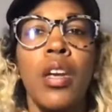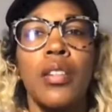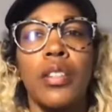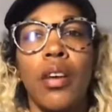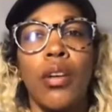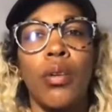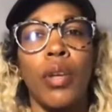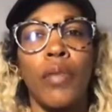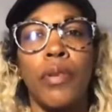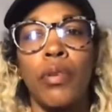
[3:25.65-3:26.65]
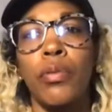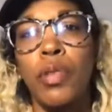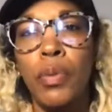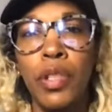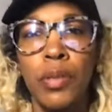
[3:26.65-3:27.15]
So if you
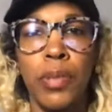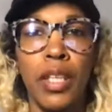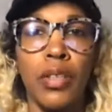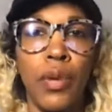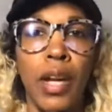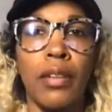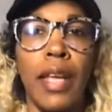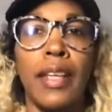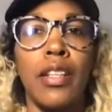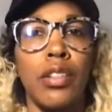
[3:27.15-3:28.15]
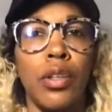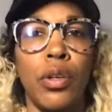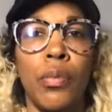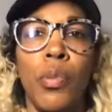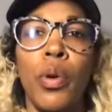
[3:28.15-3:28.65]
switch some things around, like getting
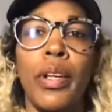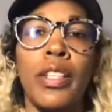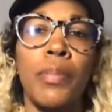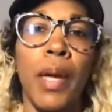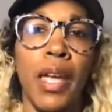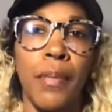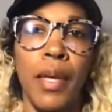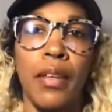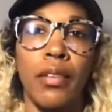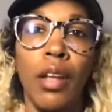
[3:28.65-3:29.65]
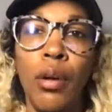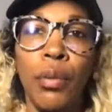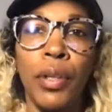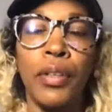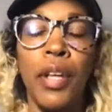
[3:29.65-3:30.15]
your mortgage payment
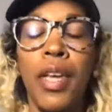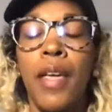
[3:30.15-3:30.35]
lowered,